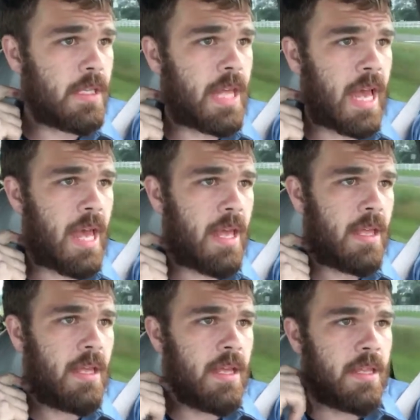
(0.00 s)
that
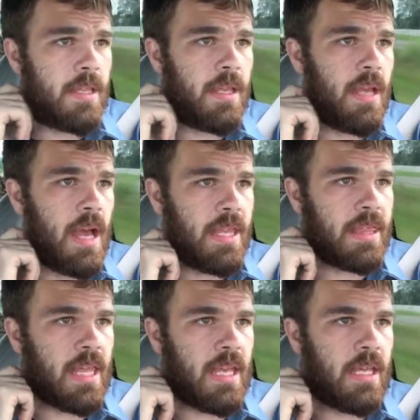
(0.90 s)
I
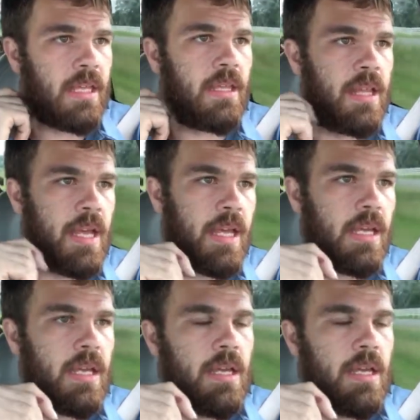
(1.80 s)
think, like,